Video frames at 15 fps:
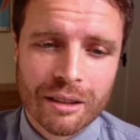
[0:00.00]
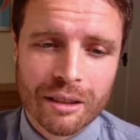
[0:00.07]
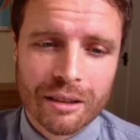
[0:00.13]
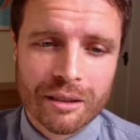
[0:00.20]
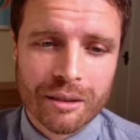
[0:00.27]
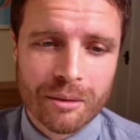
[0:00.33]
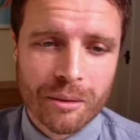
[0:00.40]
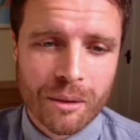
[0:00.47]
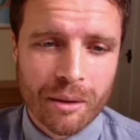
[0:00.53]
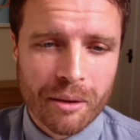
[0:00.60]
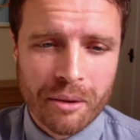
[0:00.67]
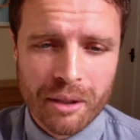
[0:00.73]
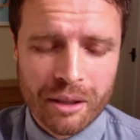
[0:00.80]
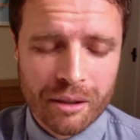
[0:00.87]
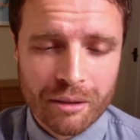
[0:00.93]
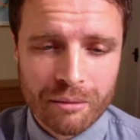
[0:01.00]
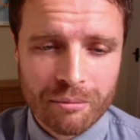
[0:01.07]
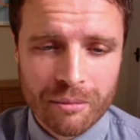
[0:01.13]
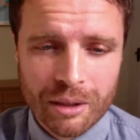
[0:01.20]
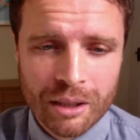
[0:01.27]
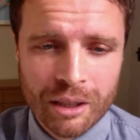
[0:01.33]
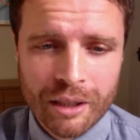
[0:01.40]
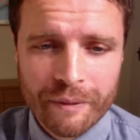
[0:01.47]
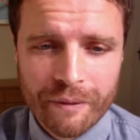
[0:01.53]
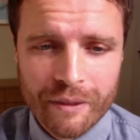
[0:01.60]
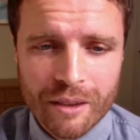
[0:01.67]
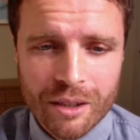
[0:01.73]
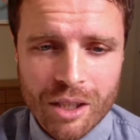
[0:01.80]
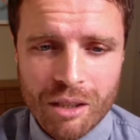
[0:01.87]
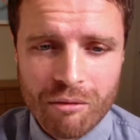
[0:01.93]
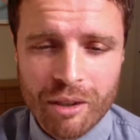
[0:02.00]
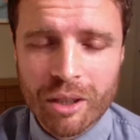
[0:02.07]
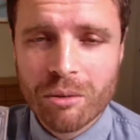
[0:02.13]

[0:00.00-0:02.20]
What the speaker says: I think generally